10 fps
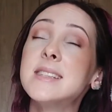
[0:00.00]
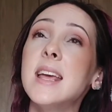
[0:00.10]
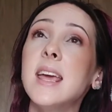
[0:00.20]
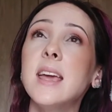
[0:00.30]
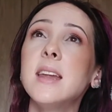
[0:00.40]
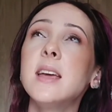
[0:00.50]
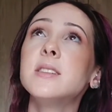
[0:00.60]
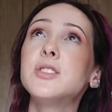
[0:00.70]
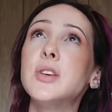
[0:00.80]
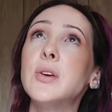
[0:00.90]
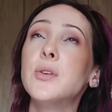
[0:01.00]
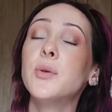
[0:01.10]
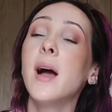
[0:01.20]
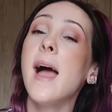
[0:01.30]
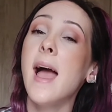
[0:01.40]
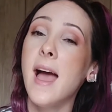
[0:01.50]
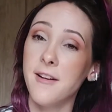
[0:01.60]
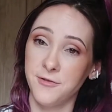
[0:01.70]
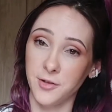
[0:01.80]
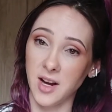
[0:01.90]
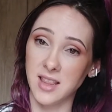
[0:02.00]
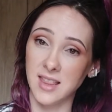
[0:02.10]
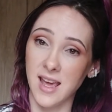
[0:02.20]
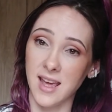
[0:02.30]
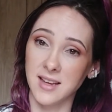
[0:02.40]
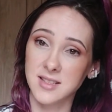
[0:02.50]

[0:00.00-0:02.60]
into everything.